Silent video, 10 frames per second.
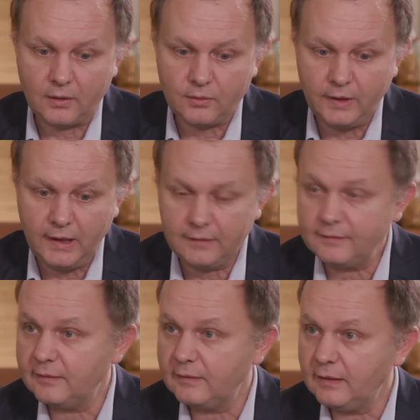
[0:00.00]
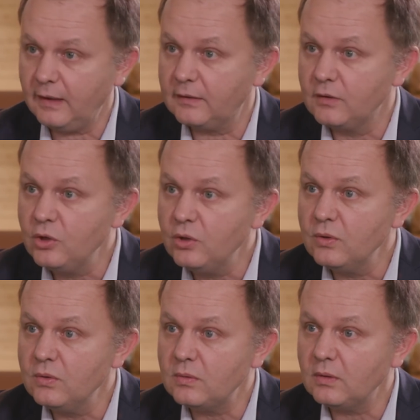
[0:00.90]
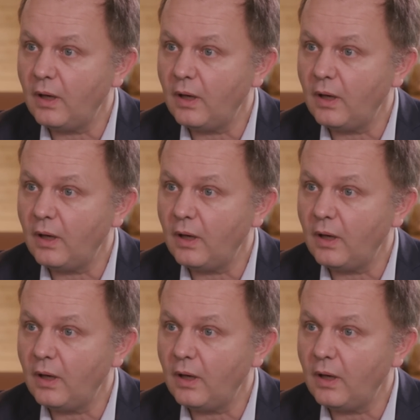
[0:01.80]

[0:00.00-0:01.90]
create that new